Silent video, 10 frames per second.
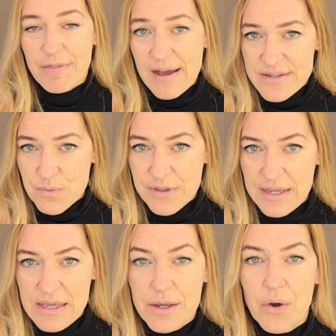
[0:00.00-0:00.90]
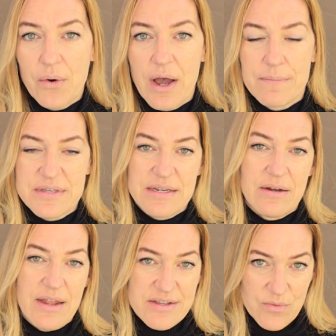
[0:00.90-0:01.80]
That's where the ego comes
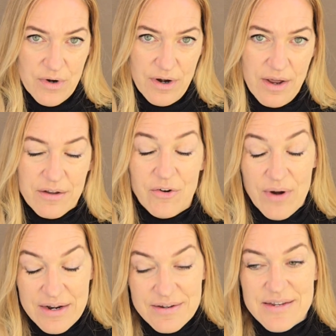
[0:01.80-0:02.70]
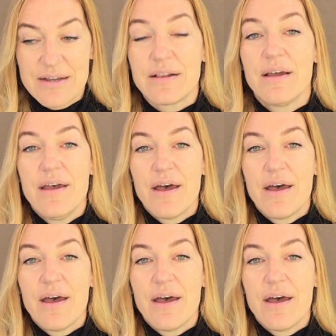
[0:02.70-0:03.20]
in. That's where a great deal